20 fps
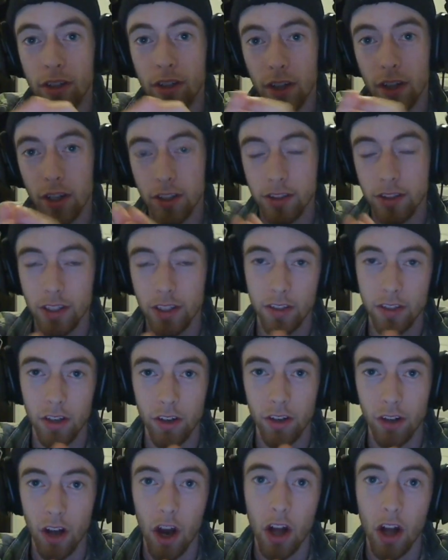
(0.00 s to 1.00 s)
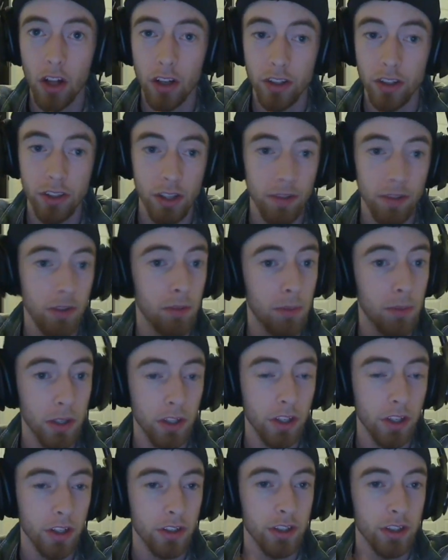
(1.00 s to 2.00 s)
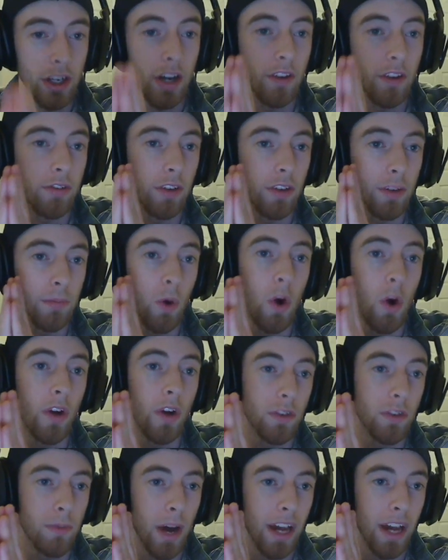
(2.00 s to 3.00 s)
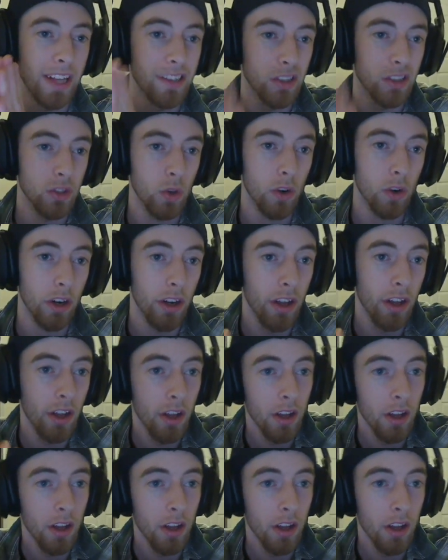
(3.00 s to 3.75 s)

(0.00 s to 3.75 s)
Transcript: $600 if you build it yourself, and more if you buy in-store.